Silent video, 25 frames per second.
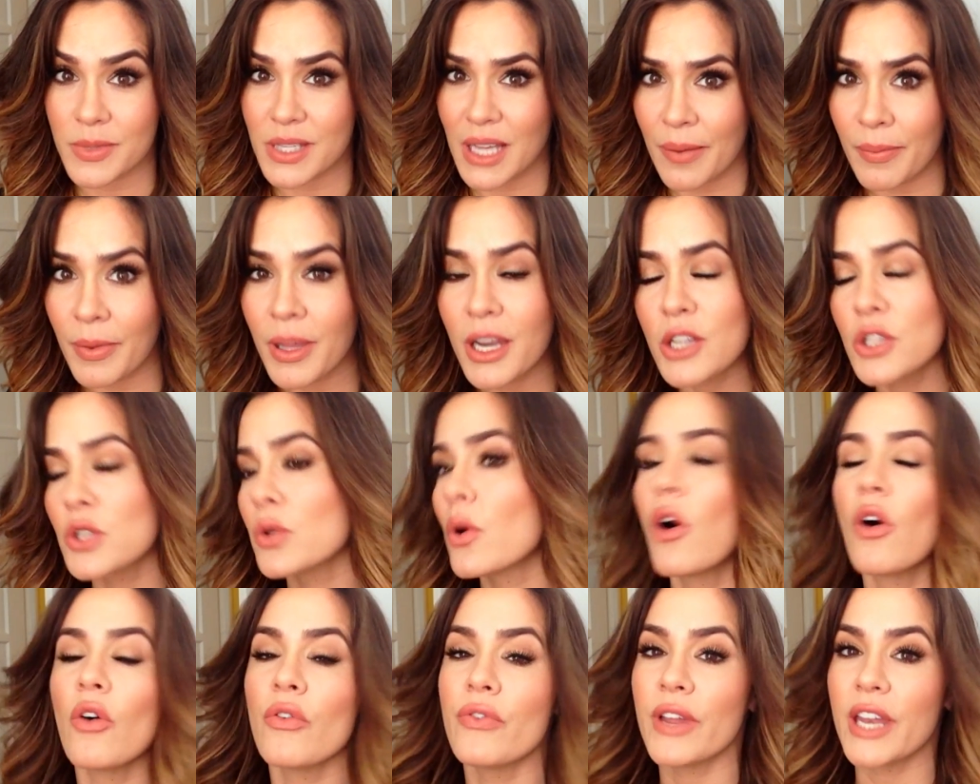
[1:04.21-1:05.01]
I'm going to do a
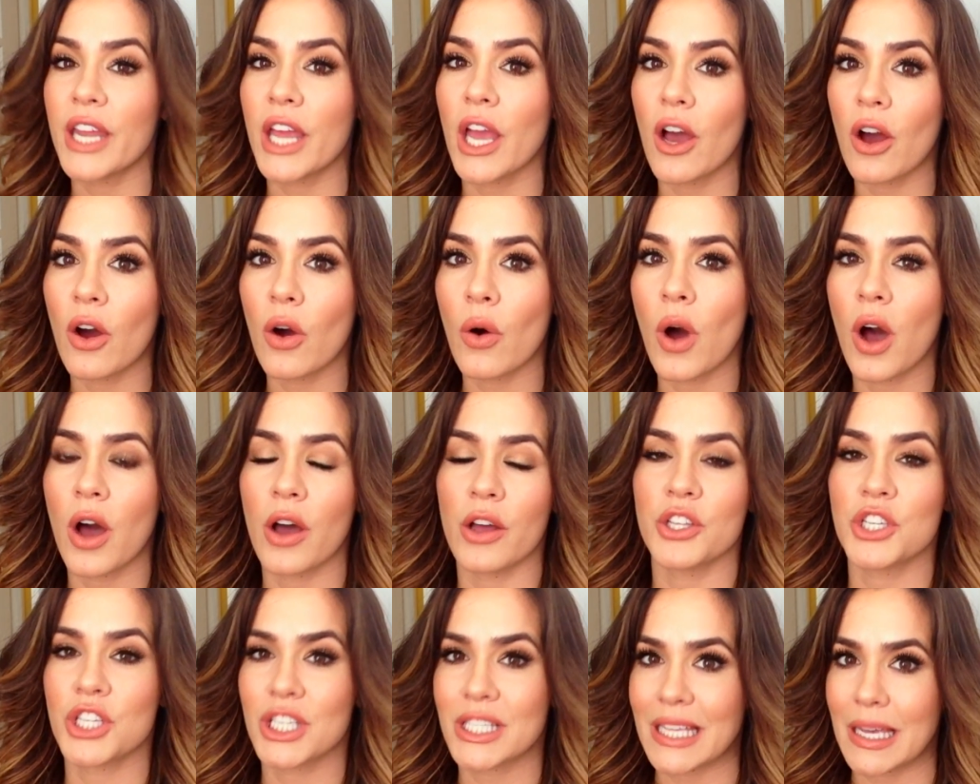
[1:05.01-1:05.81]
whole video
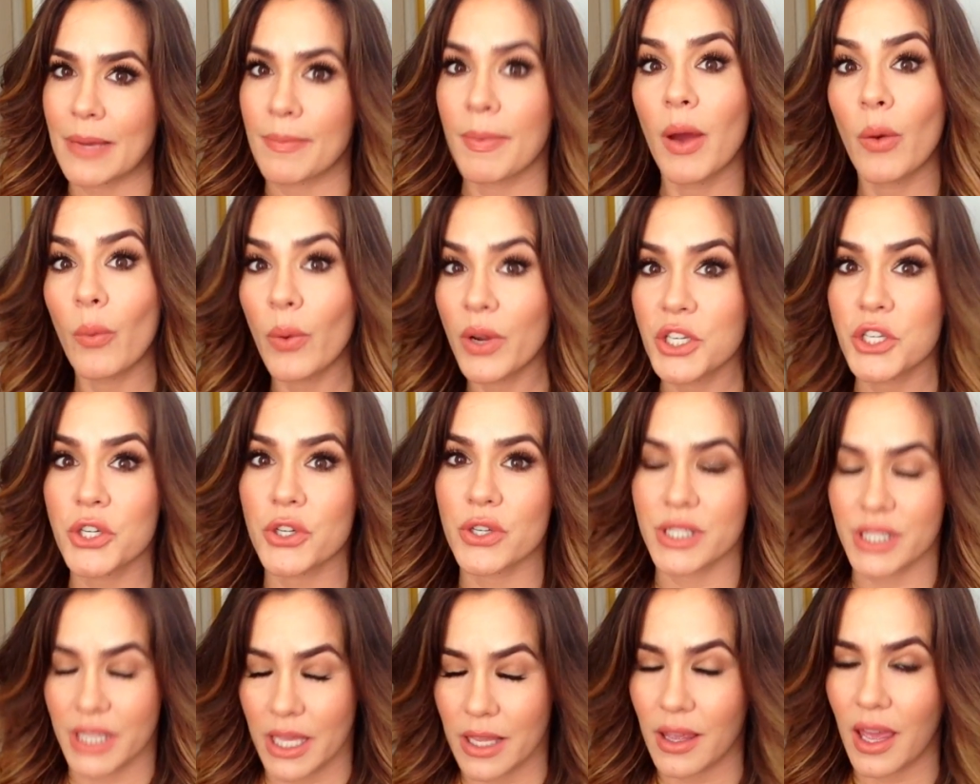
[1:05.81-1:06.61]
on just like my winter
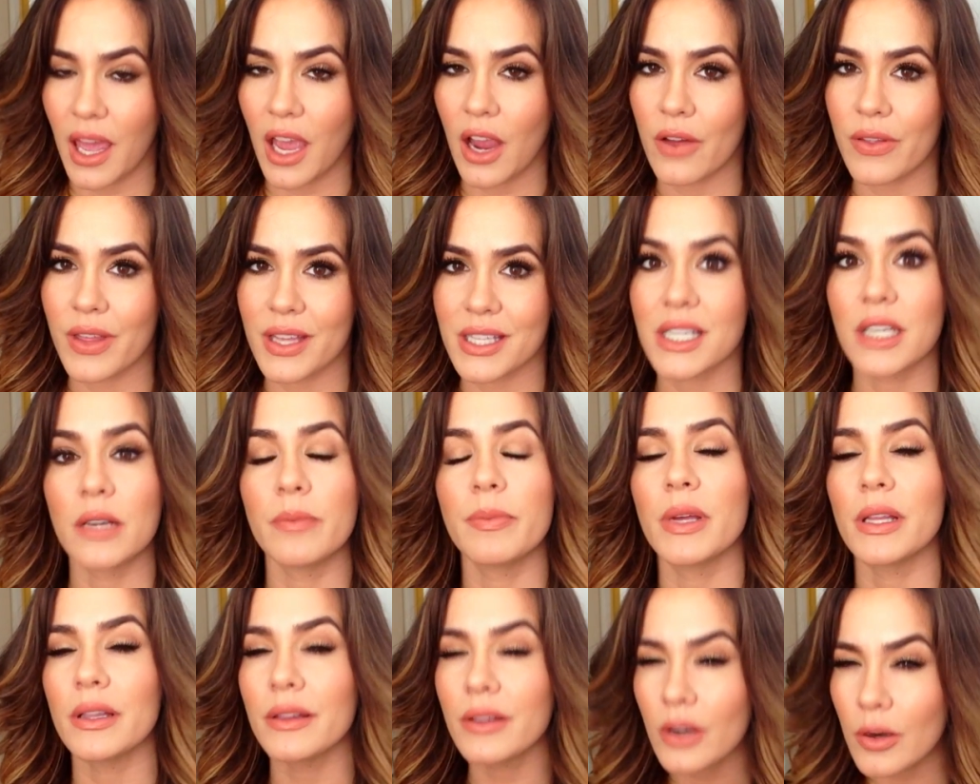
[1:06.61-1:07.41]
skincare that's going to
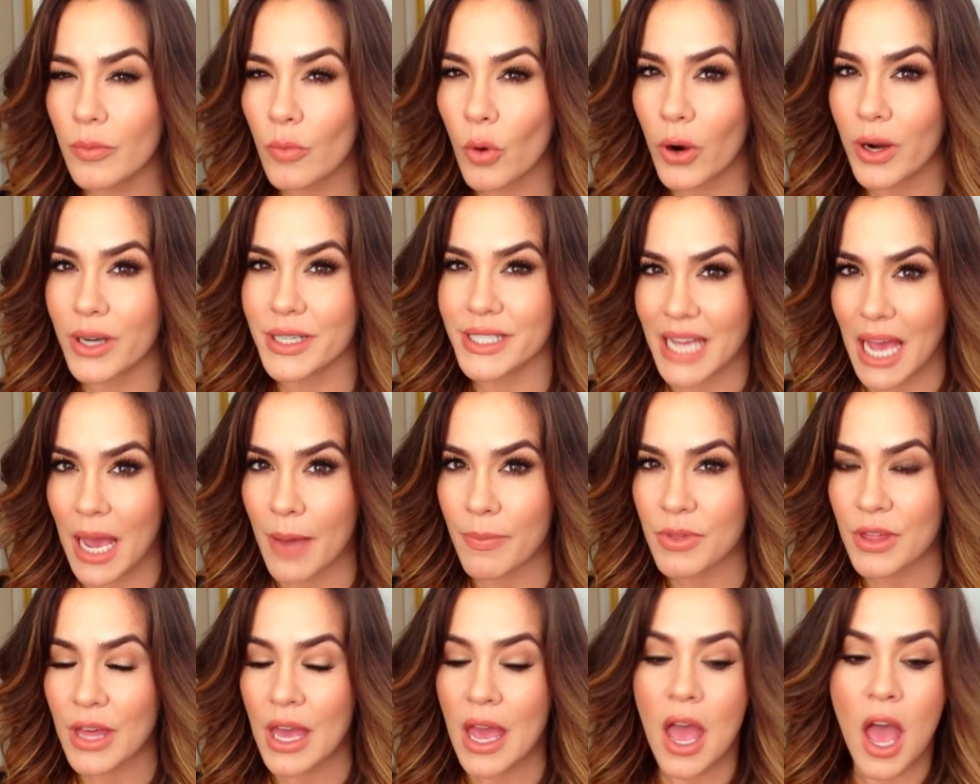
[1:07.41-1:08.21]
be a little more in
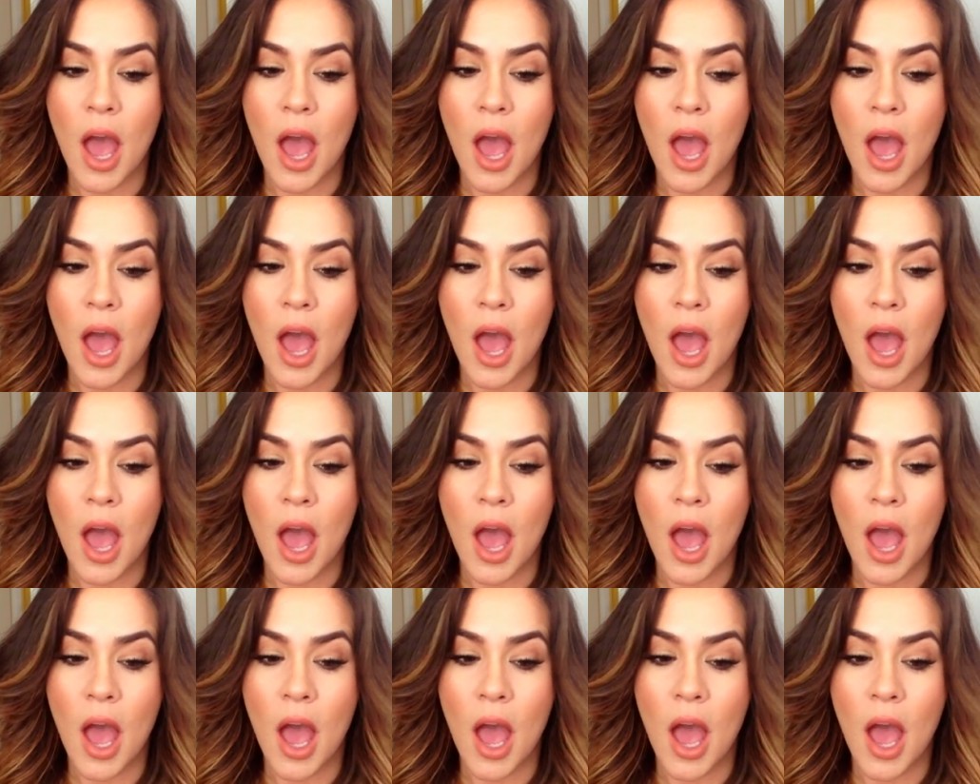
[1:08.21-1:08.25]
depth,